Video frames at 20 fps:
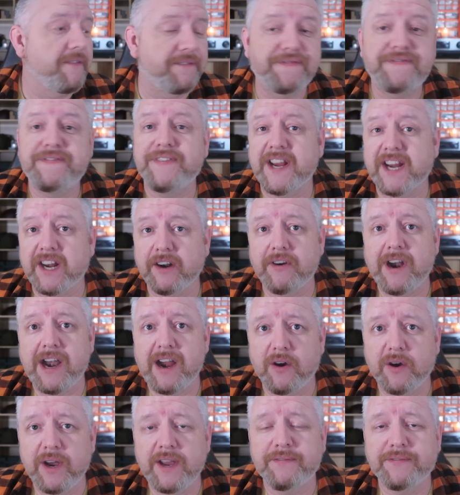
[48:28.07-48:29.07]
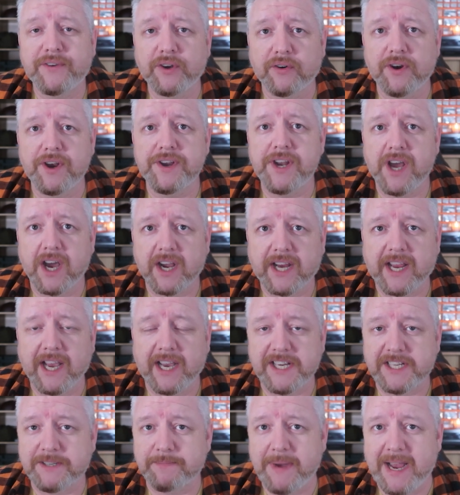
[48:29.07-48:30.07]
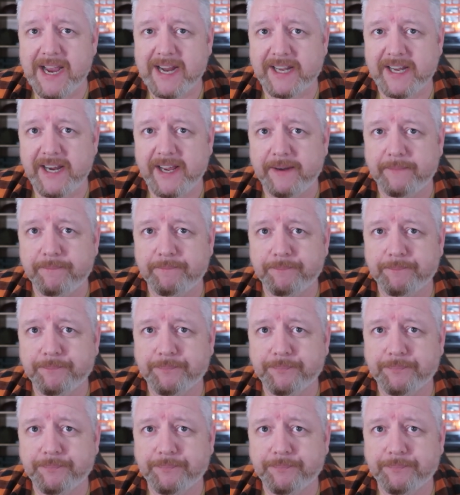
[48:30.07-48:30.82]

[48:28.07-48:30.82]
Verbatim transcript: Figure out if you're a nutcase magnet.